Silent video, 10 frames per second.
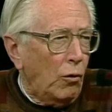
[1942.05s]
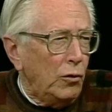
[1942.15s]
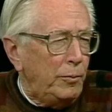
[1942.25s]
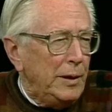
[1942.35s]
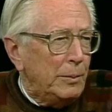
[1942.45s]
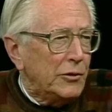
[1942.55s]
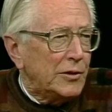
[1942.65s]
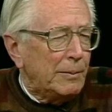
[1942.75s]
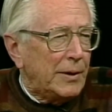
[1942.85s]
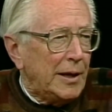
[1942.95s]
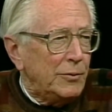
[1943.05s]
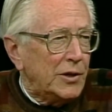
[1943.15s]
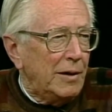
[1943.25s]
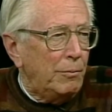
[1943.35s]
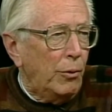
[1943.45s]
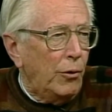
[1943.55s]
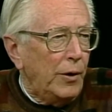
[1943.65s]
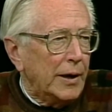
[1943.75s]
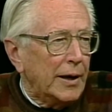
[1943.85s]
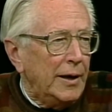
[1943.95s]
Old people sometimes get
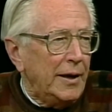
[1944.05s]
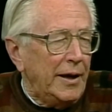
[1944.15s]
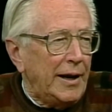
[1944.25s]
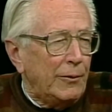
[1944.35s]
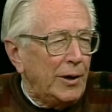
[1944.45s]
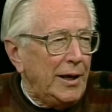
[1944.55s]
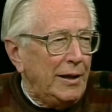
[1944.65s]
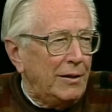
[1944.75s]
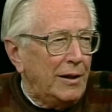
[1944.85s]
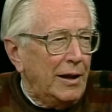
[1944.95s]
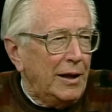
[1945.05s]
boring, and I would hate